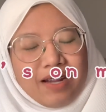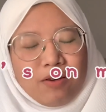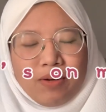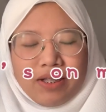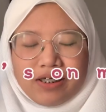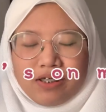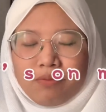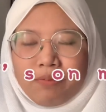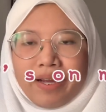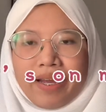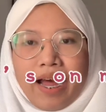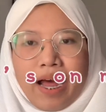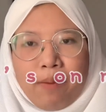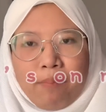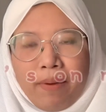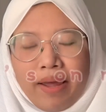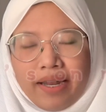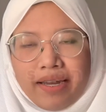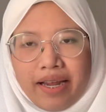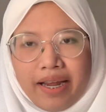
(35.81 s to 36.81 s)
What's on my
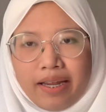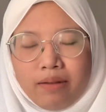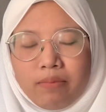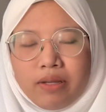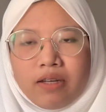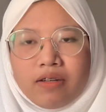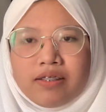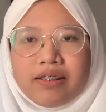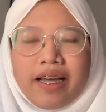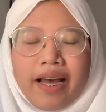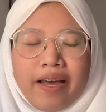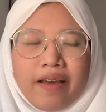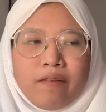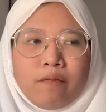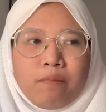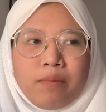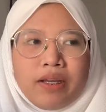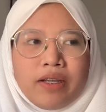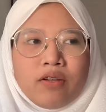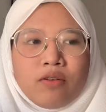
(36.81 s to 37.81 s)
iPad 9 because
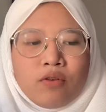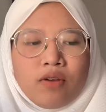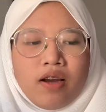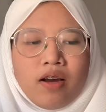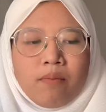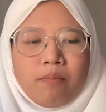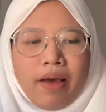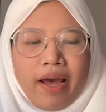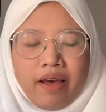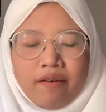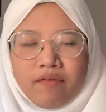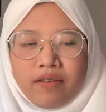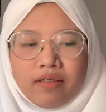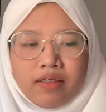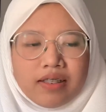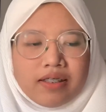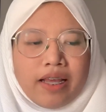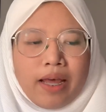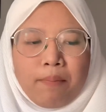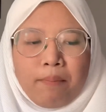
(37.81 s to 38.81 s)
I've been having
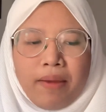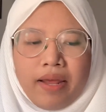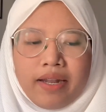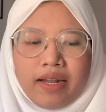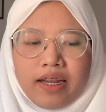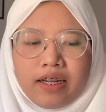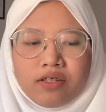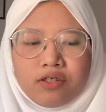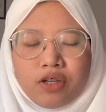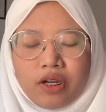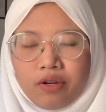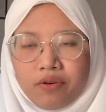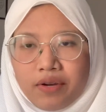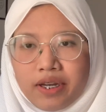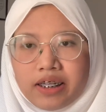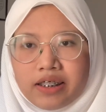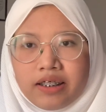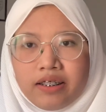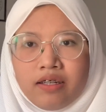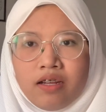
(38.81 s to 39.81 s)
this iPad 9
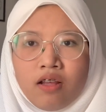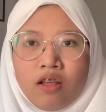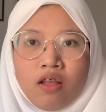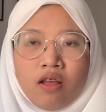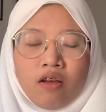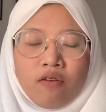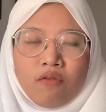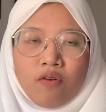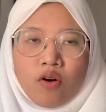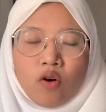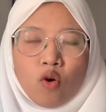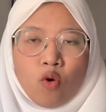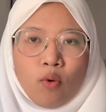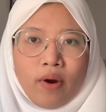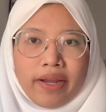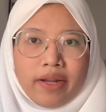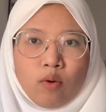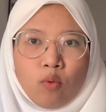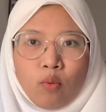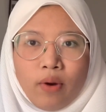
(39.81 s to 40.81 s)
generation for
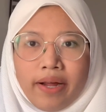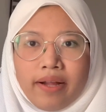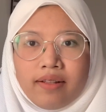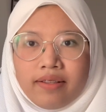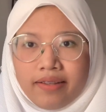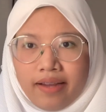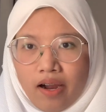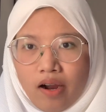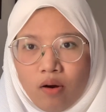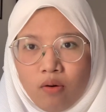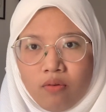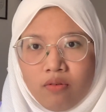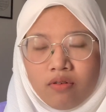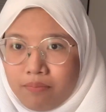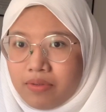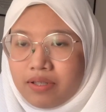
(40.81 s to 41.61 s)
quite a while now.